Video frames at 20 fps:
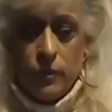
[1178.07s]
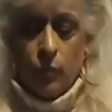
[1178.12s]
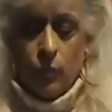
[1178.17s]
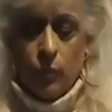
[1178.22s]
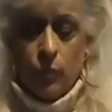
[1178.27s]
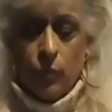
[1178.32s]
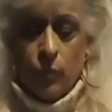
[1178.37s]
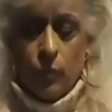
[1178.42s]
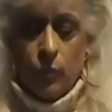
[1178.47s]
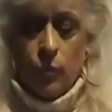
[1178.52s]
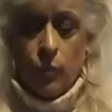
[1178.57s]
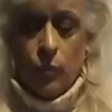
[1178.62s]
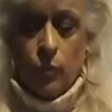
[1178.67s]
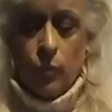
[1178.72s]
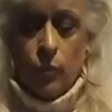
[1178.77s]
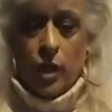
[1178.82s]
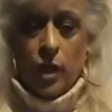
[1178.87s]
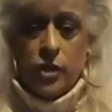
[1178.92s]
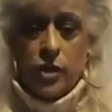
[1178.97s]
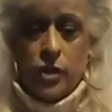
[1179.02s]
A
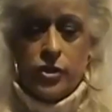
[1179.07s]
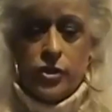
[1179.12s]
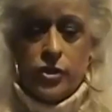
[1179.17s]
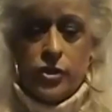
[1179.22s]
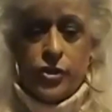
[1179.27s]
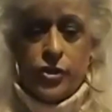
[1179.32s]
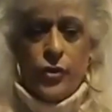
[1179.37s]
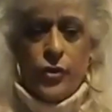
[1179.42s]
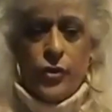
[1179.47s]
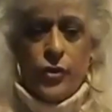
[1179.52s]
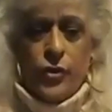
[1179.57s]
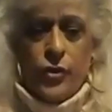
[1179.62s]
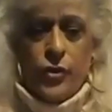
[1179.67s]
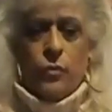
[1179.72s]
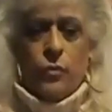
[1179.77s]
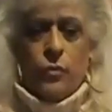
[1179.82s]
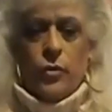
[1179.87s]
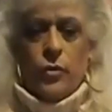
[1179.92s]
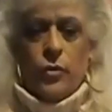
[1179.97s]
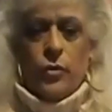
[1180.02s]
studio will go to an
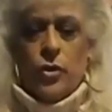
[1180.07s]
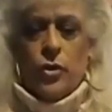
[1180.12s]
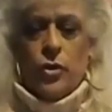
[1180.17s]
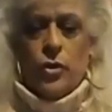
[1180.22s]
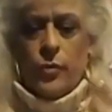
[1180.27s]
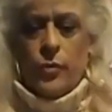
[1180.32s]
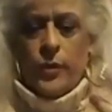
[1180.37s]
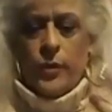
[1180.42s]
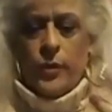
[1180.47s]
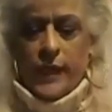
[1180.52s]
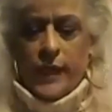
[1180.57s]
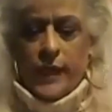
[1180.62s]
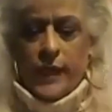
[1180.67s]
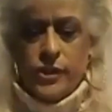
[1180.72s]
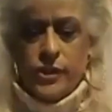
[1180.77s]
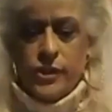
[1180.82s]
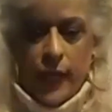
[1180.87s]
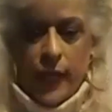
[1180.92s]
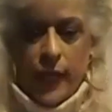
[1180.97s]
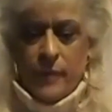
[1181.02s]
agent and
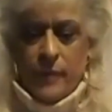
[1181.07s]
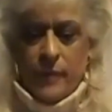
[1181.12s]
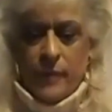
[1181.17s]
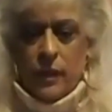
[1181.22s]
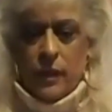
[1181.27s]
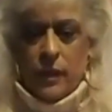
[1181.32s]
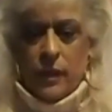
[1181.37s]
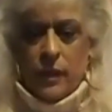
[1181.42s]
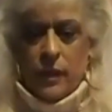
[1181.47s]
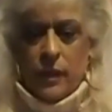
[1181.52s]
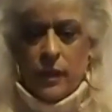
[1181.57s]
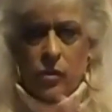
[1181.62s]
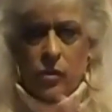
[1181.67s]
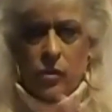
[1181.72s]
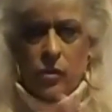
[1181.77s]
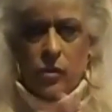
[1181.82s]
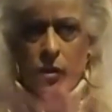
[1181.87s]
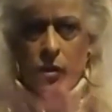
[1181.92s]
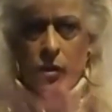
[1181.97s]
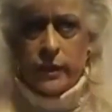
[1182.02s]
email all the
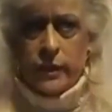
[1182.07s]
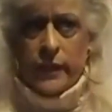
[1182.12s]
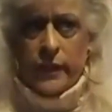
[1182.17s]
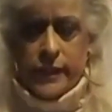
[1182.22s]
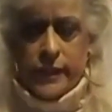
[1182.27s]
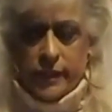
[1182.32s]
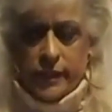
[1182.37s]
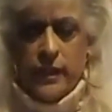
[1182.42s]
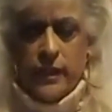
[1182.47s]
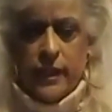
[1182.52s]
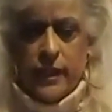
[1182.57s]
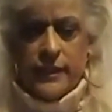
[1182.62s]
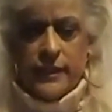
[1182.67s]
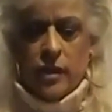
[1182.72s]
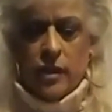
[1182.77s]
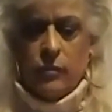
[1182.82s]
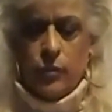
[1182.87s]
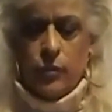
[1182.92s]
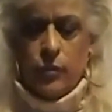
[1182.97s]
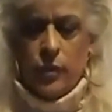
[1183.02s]
agents and say, look,
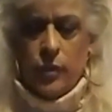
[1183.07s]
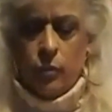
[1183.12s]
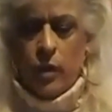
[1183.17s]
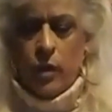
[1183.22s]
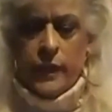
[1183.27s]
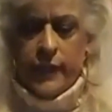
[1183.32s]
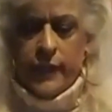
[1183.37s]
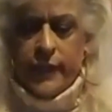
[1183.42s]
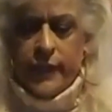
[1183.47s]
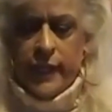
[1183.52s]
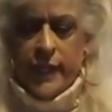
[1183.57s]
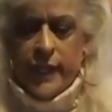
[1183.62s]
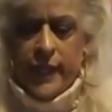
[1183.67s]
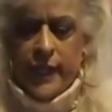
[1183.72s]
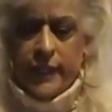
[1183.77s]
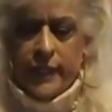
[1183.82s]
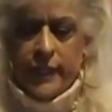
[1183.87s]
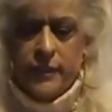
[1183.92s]
we want to get,